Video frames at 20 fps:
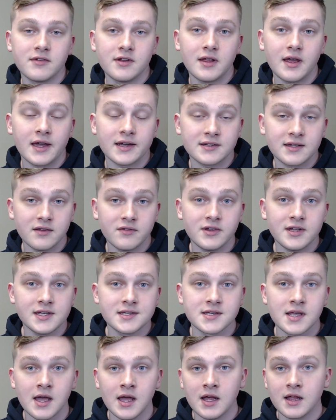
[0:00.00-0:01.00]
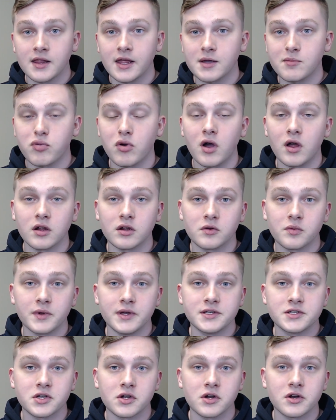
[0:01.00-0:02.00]
activities like product
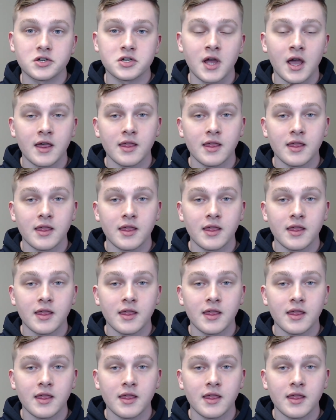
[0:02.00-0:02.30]
research